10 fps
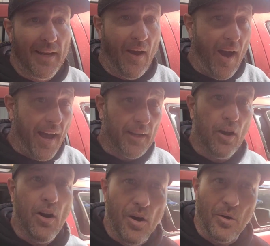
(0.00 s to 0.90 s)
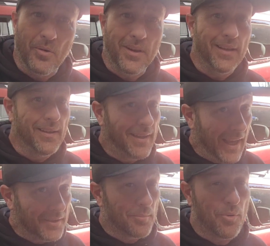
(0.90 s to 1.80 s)
Now I called and
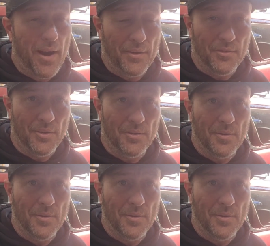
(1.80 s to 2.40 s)
got some prices